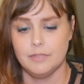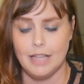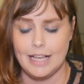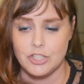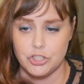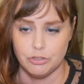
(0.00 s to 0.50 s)

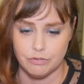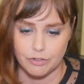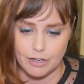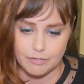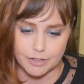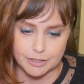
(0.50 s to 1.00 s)
last you
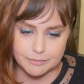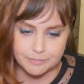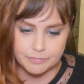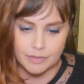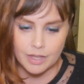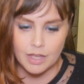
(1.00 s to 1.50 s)
forever.
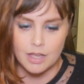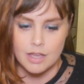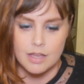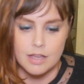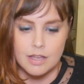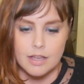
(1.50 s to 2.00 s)

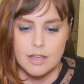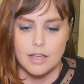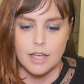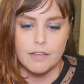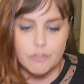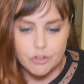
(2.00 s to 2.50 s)

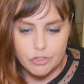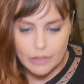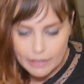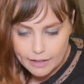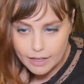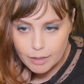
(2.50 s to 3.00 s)
If you're
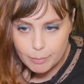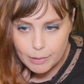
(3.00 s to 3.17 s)
thinking